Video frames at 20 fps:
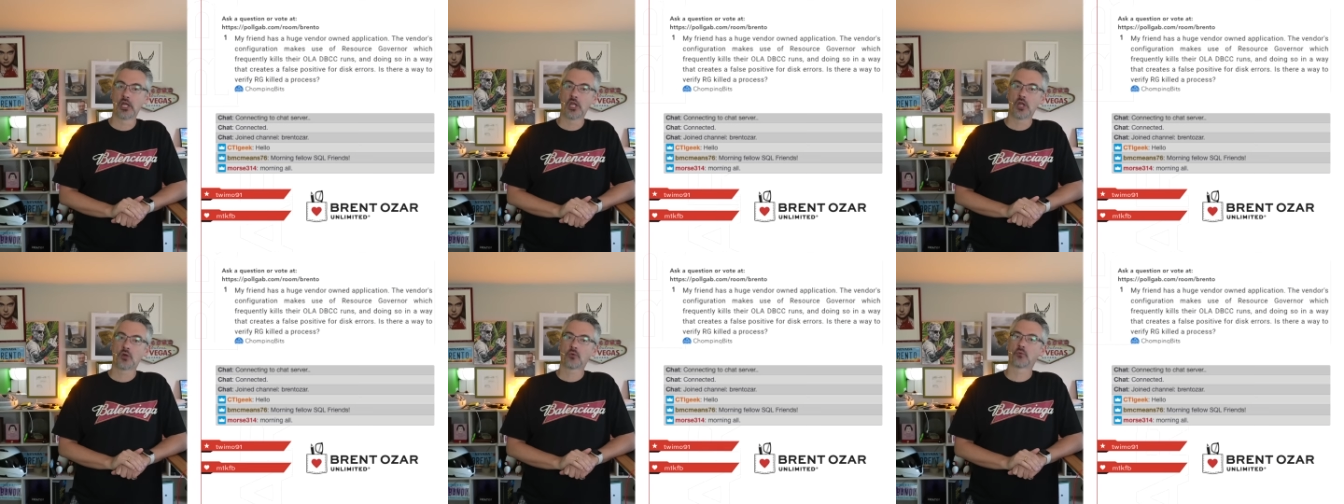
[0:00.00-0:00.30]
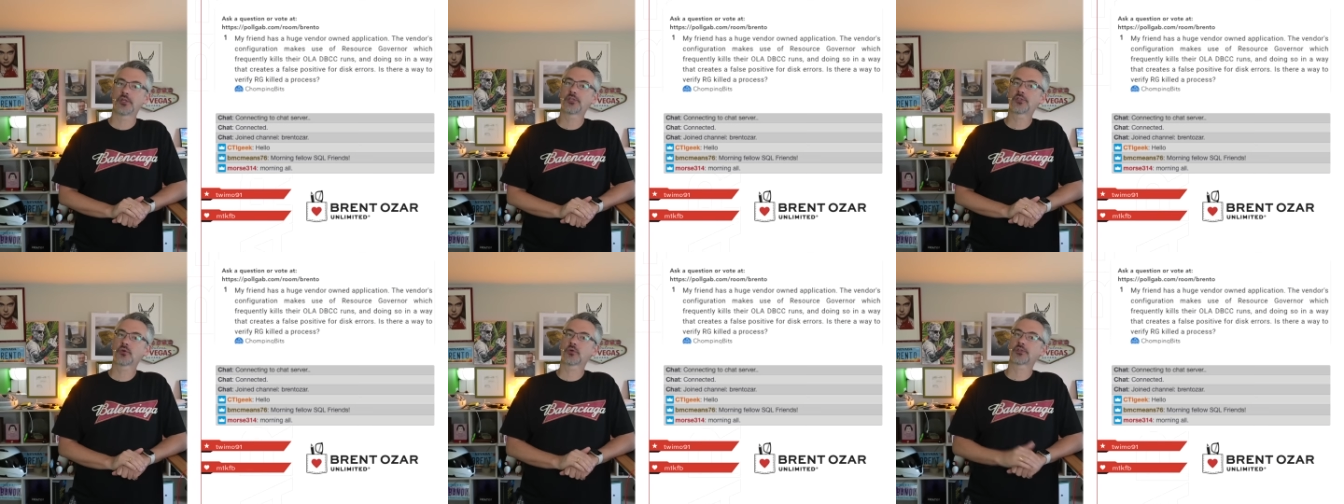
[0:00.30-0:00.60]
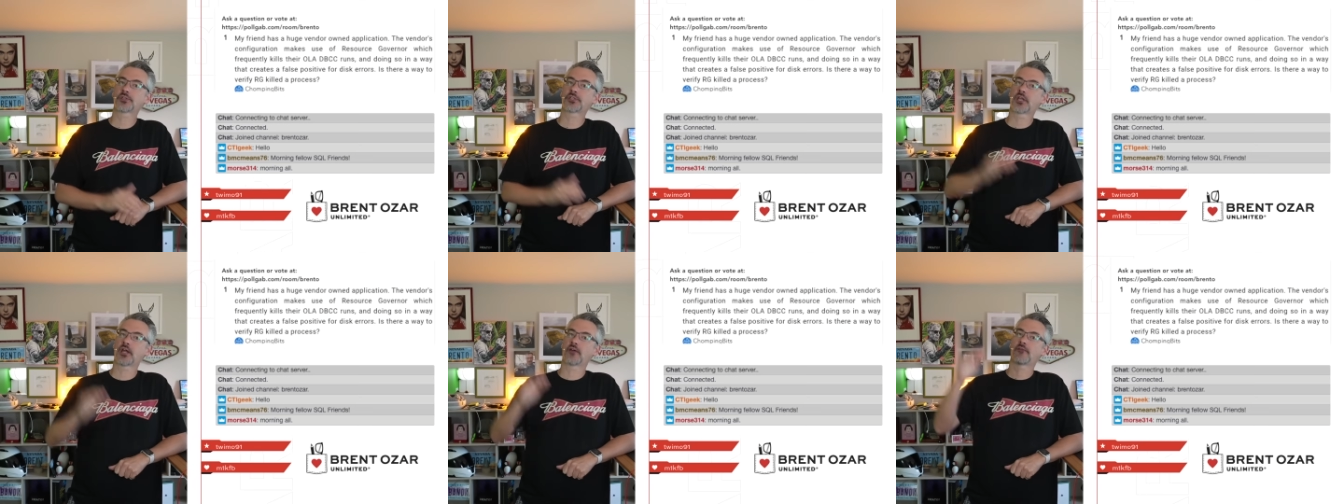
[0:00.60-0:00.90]

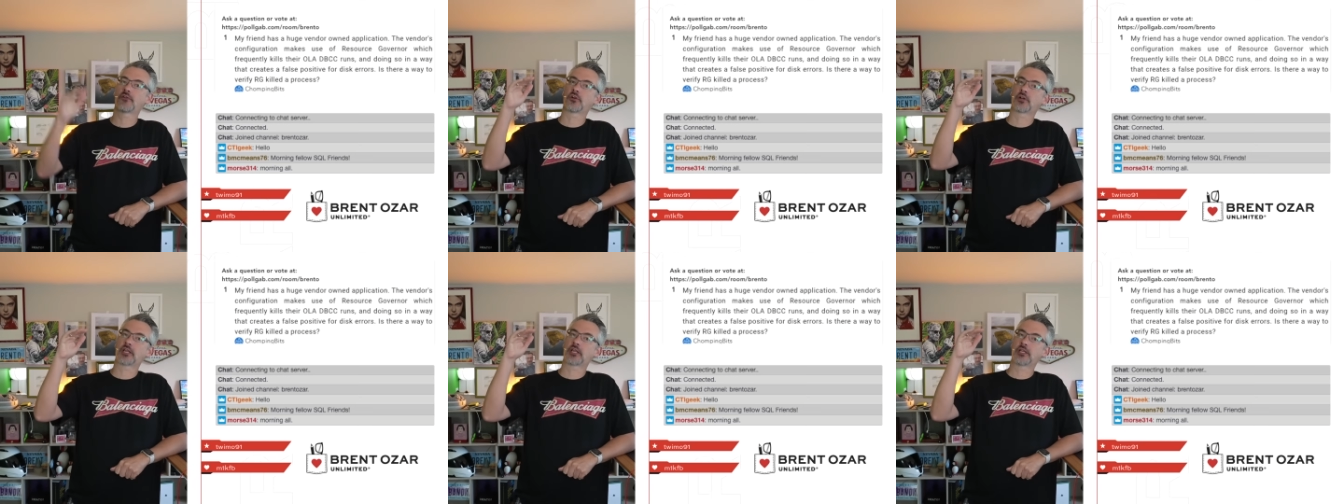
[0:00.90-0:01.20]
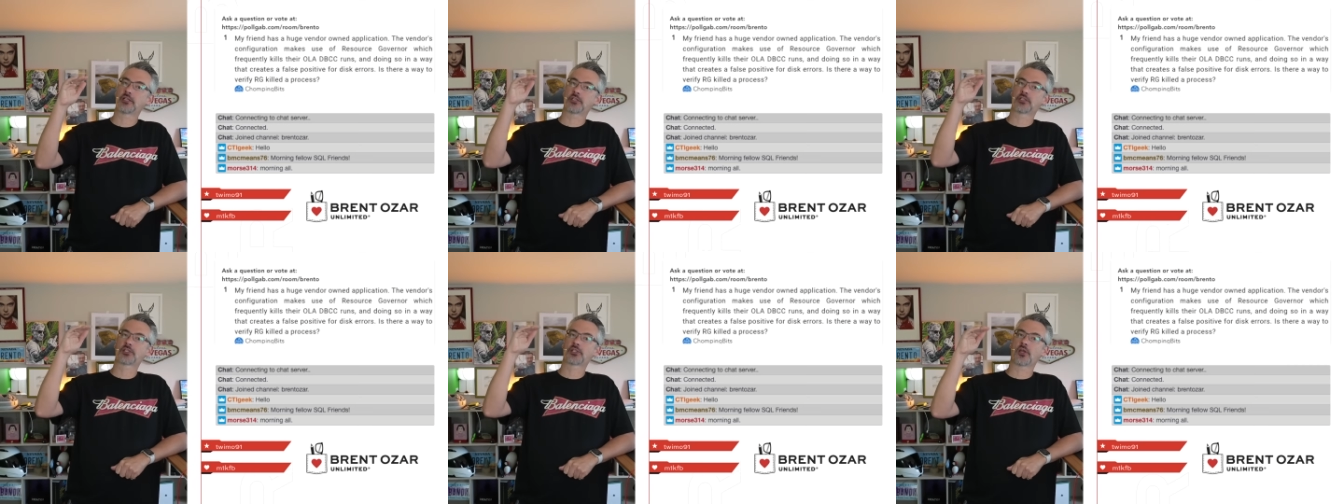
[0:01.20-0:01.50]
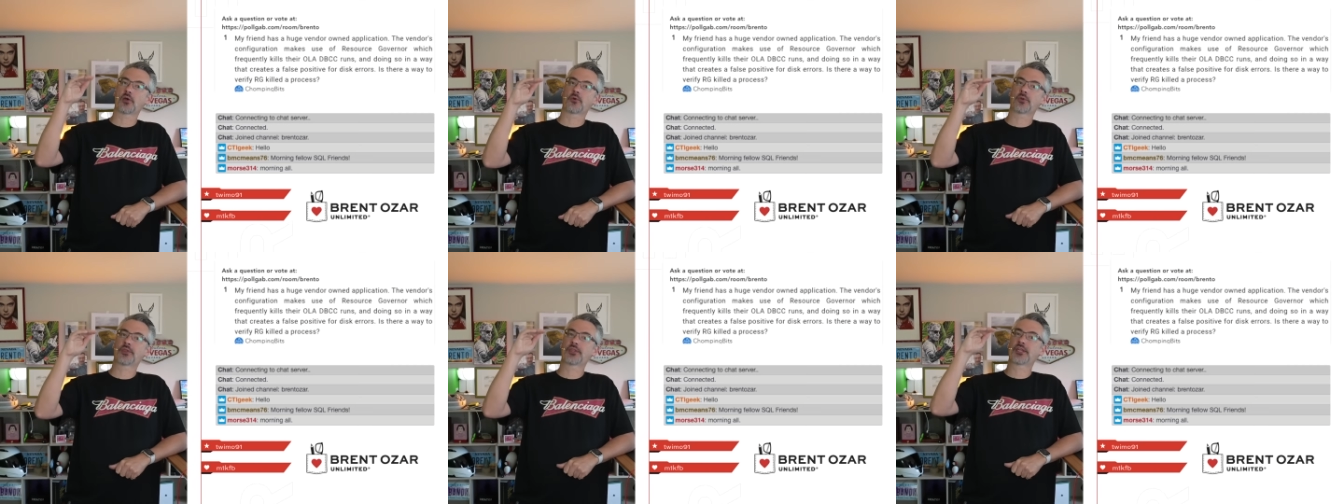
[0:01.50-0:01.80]
Resource governor can
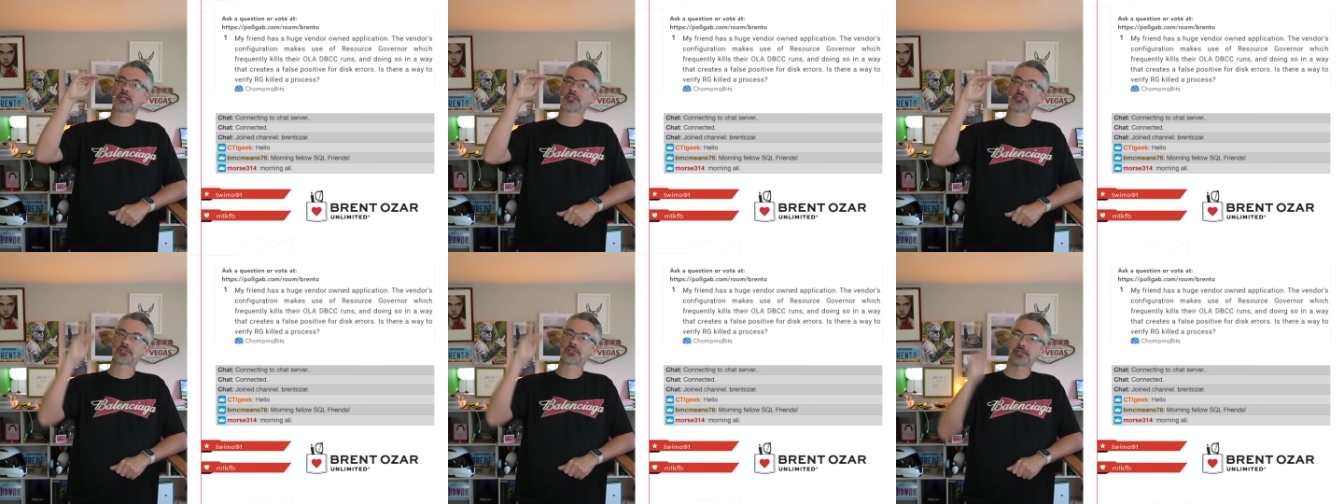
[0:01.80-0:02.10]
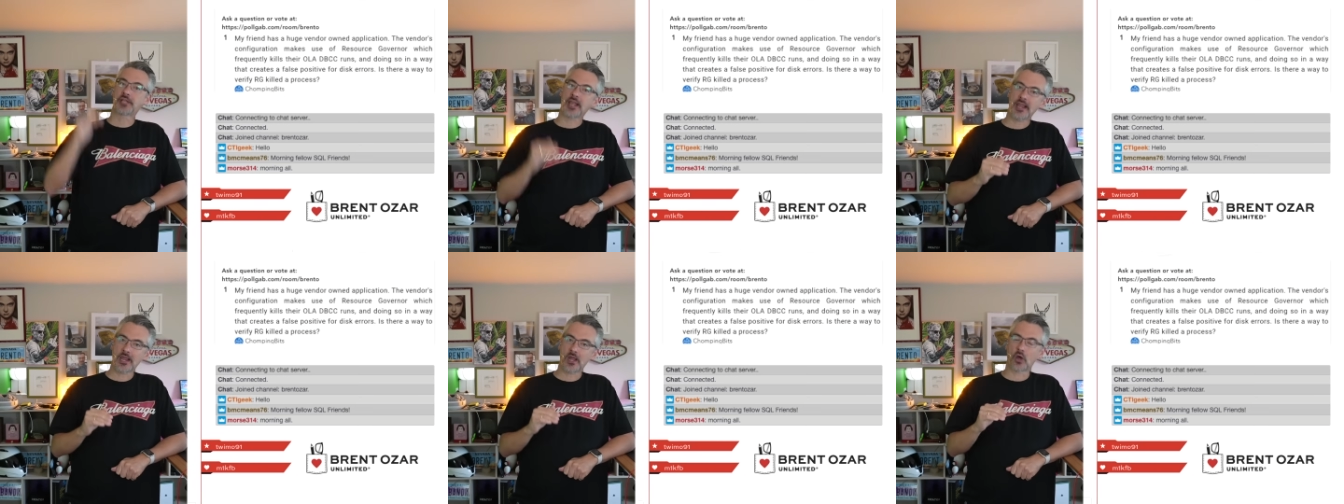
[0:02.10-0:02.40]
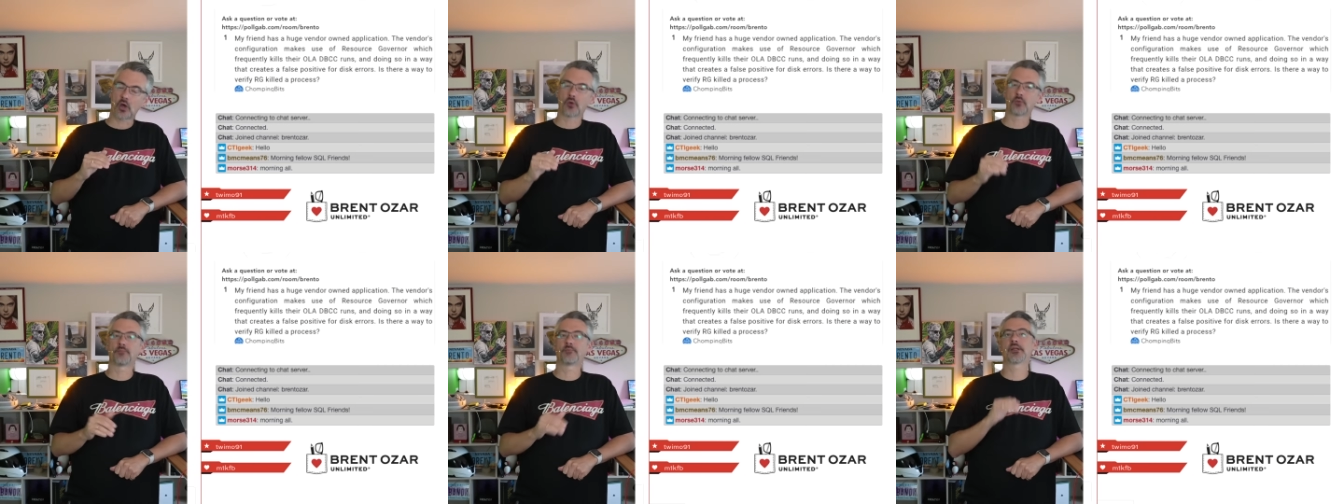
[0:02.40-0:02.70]
slow things
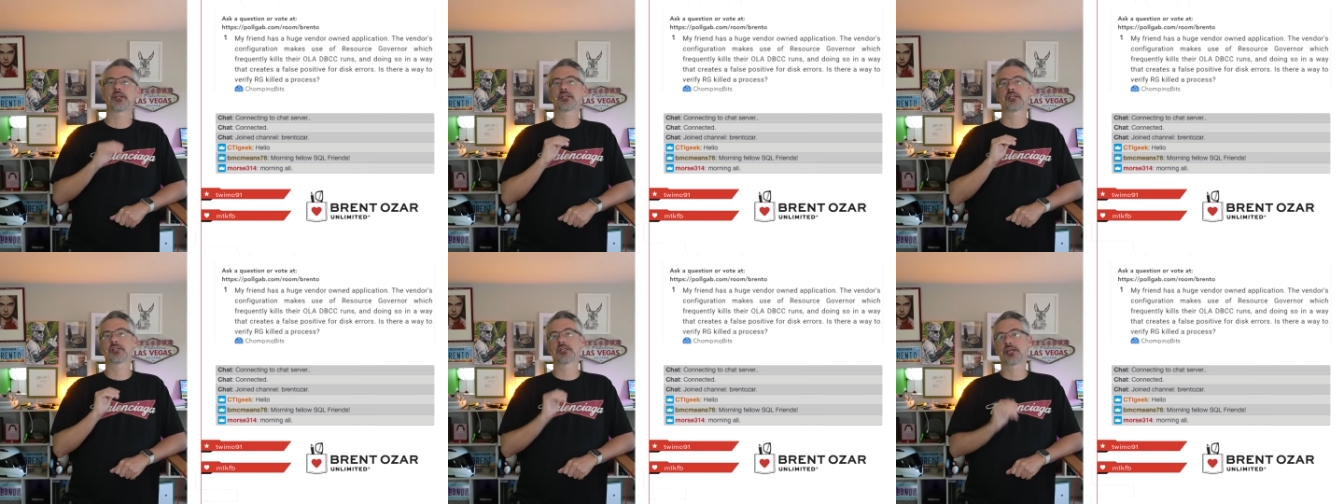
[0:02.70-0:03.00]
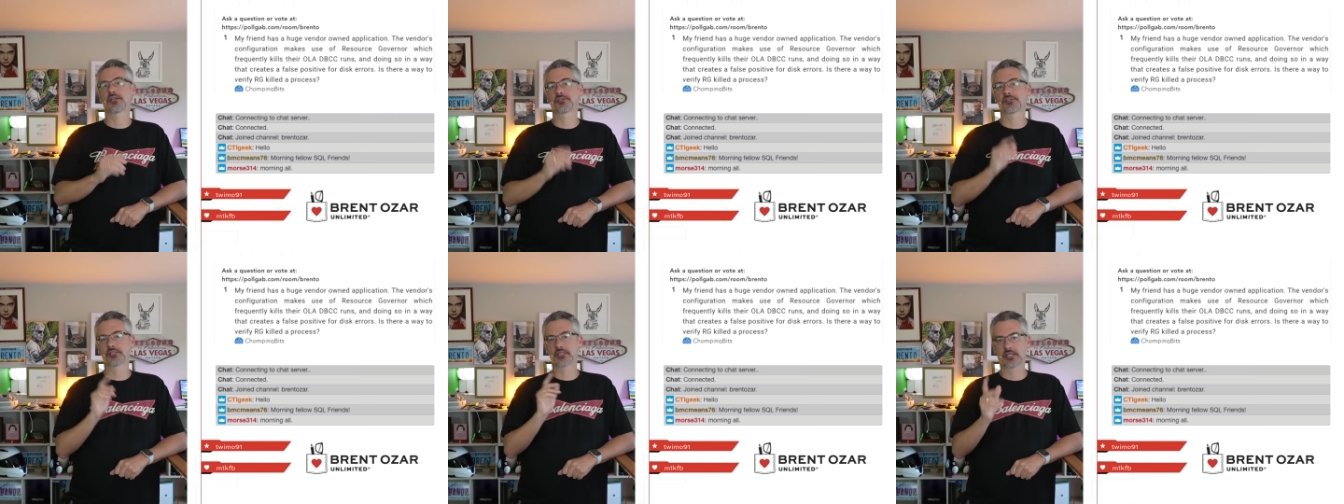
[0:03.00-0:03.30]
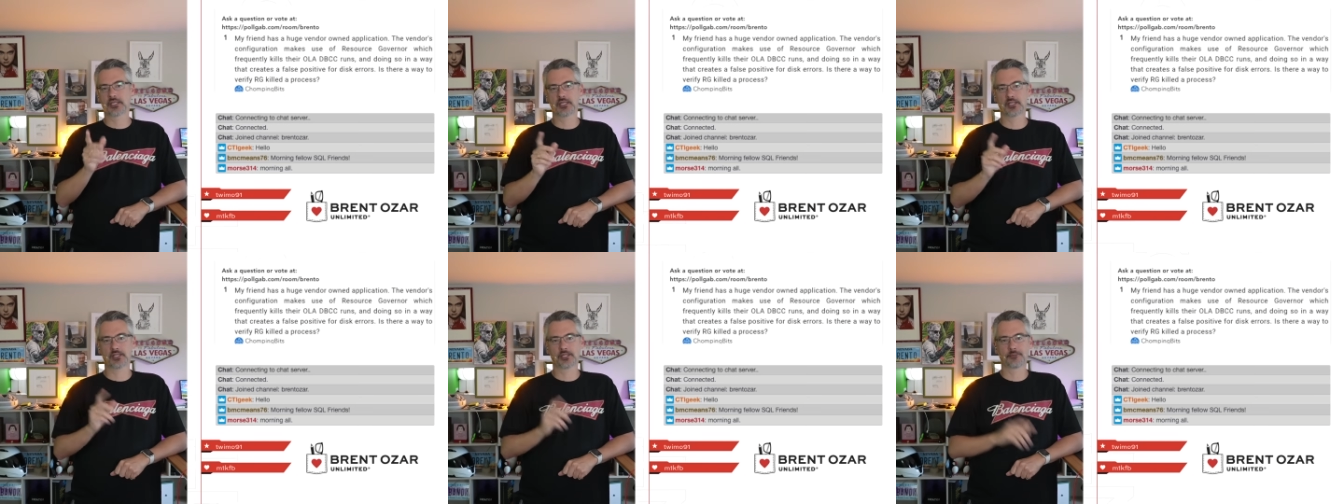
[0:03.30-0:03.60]
down, but it doesn't
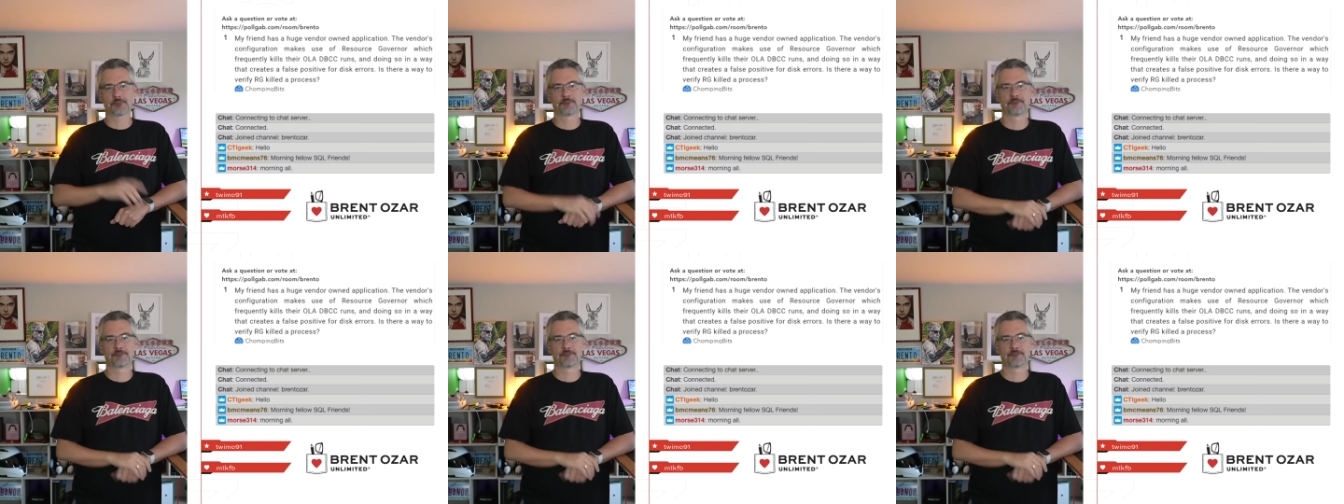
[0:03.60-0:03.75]
kill it.